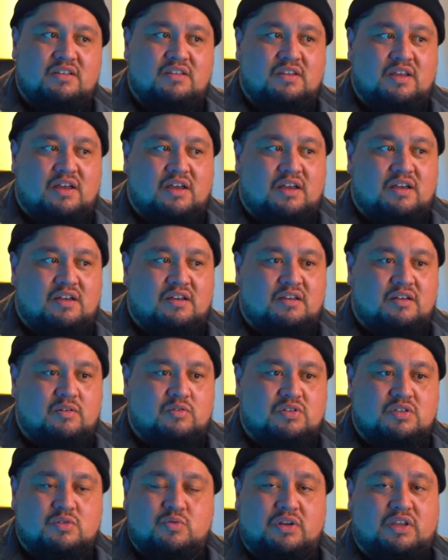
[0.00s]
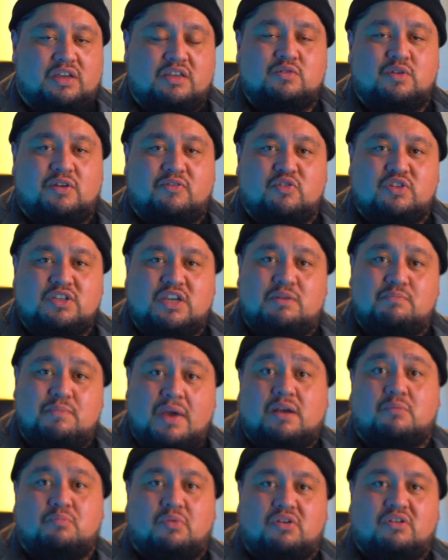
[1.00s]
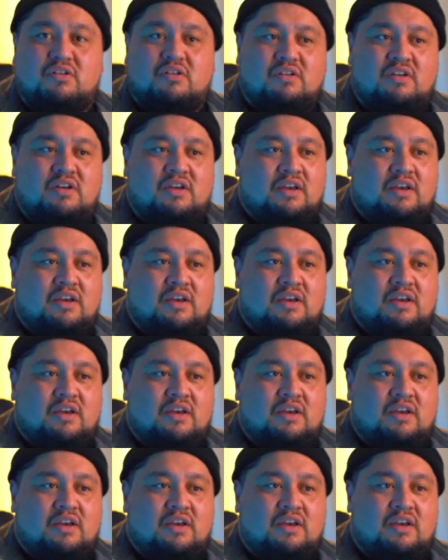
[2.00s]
It was 2014 MacBook.